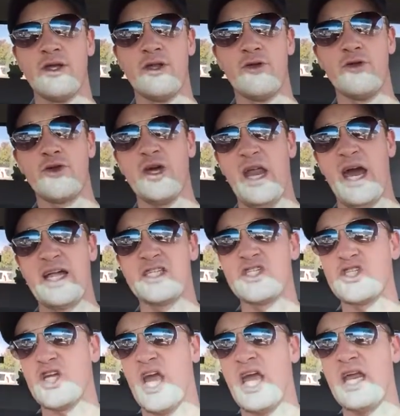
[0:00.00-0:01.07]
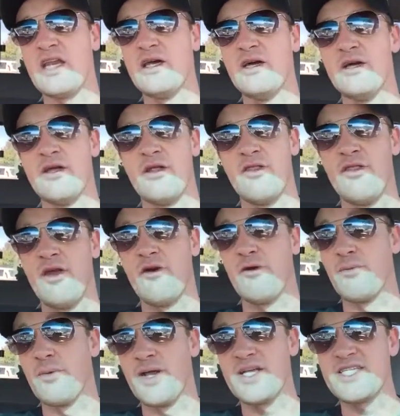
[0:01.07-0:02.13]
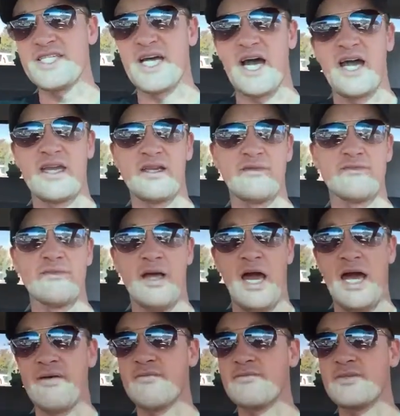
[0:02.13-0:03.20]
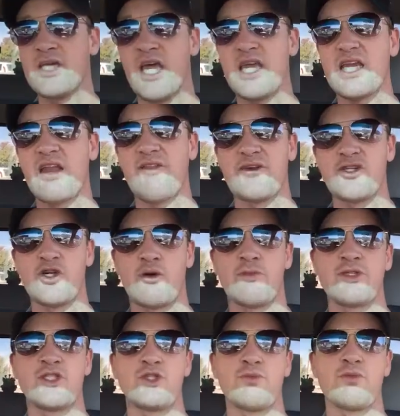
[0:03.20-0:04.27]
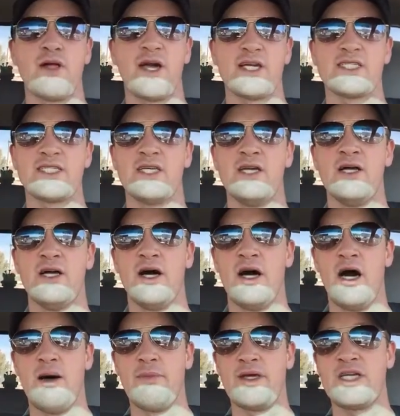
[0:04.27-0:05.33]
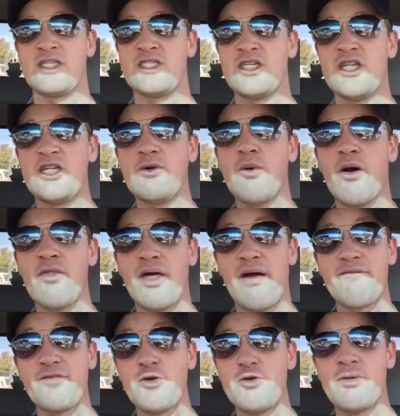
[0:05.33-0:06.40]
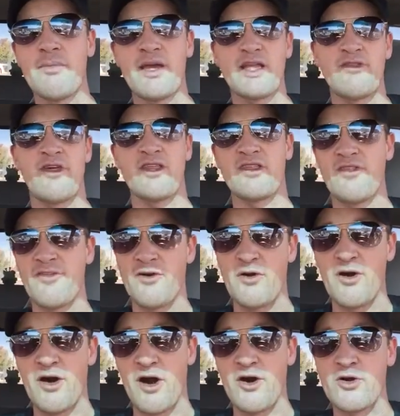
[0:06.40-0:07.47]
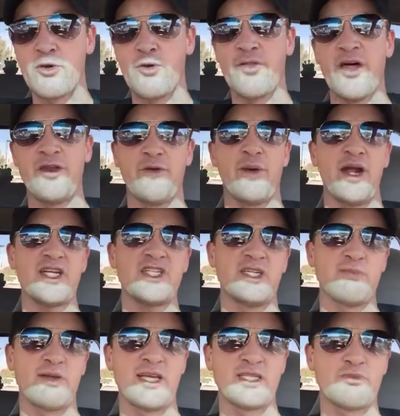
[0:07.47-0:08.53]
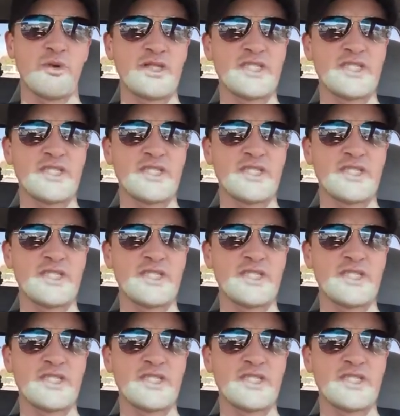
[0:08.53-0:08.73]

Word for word: you know, you could have had Shane there at ringside and had him take another German suplex um, and continue on that view to make think that they are going that direction. Because